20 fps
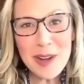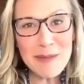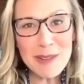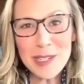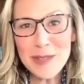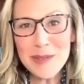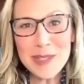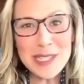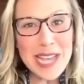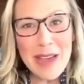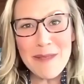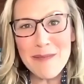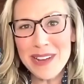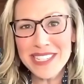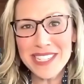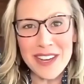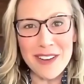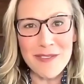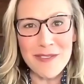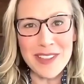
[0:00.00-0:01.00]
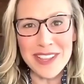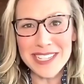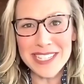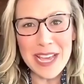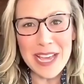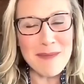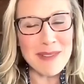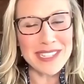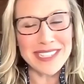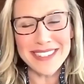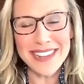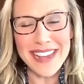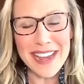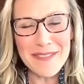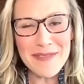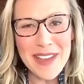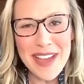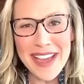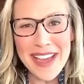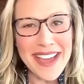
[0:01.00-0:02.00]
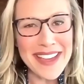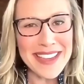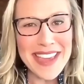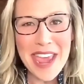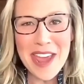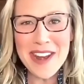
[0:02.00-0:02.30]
was able to meet Kate Scott personally. She's a